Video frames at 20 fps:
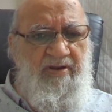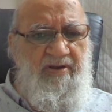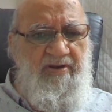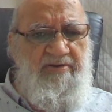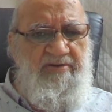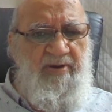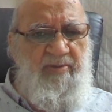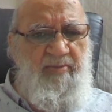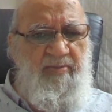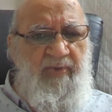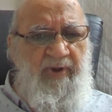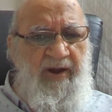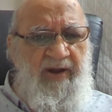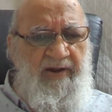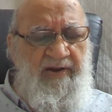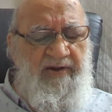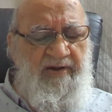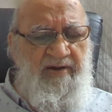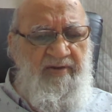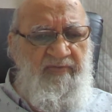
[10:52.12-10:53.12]
some
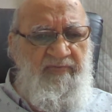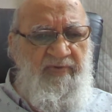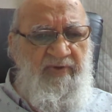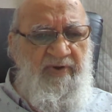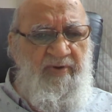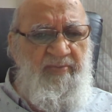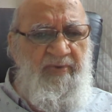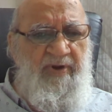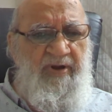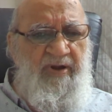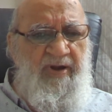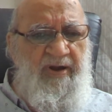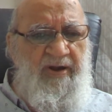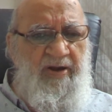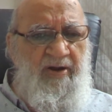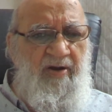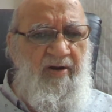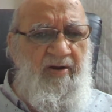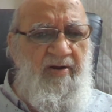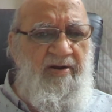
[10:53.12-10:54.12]
land from a
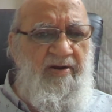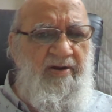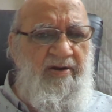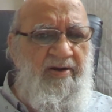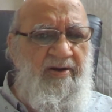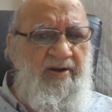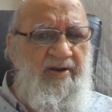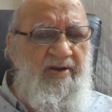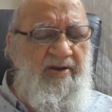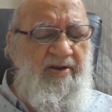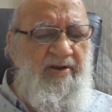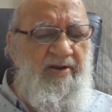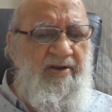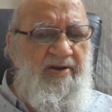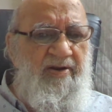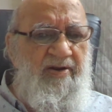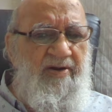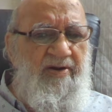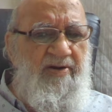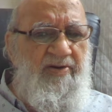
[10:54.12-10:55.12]
landlord
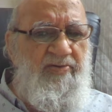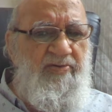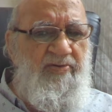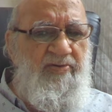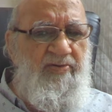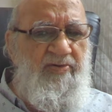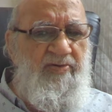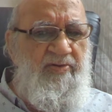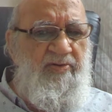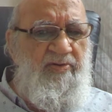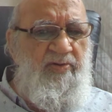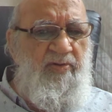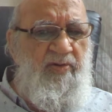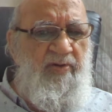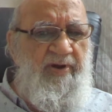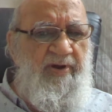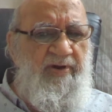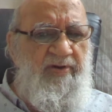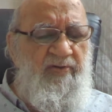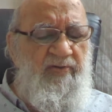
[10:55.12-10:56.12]
to
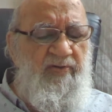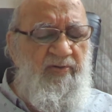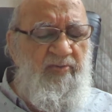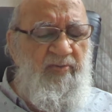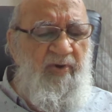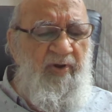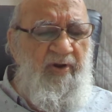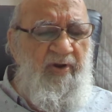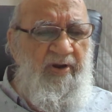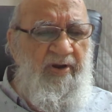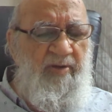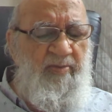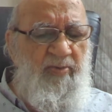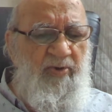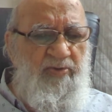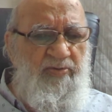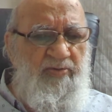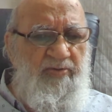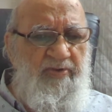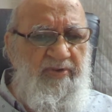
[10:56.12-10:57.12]
donate to Maulana
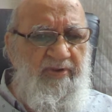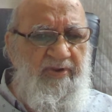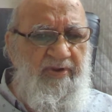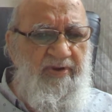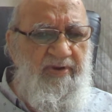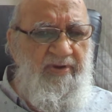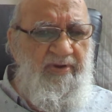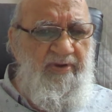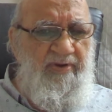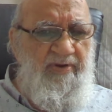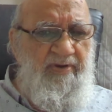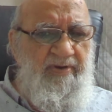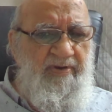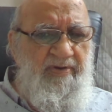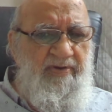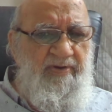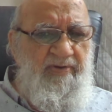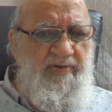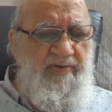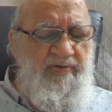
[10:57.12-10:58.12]
Maududi
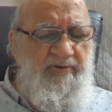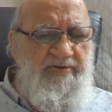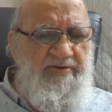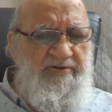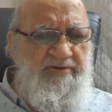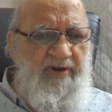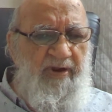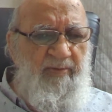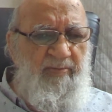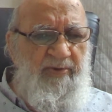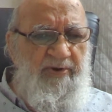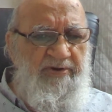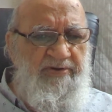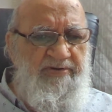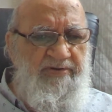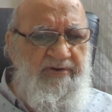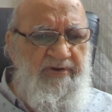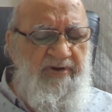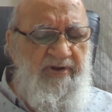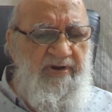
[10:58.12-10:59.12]
to establish
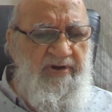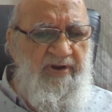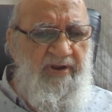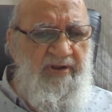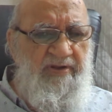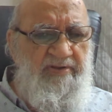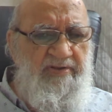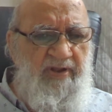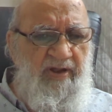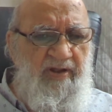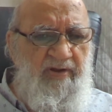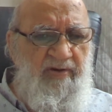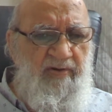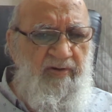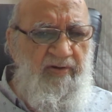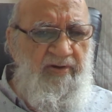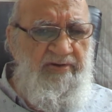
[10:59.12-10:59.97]
here a Darul